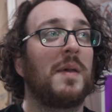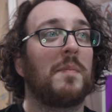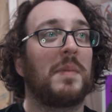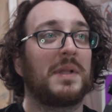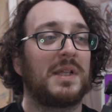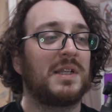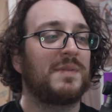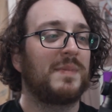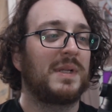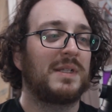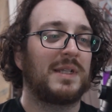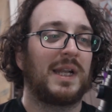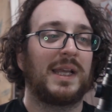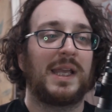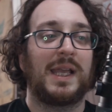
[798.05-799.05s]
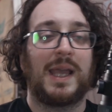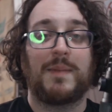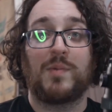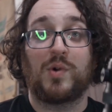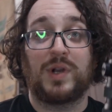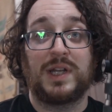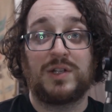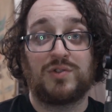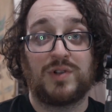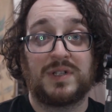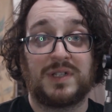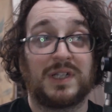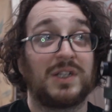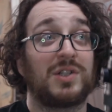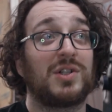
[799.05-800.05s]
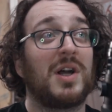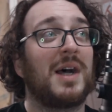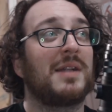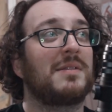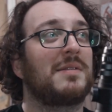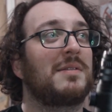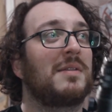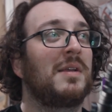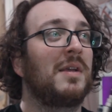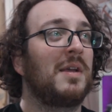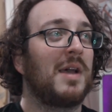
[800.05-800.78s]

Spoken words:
But this means that I can get more interesting shots.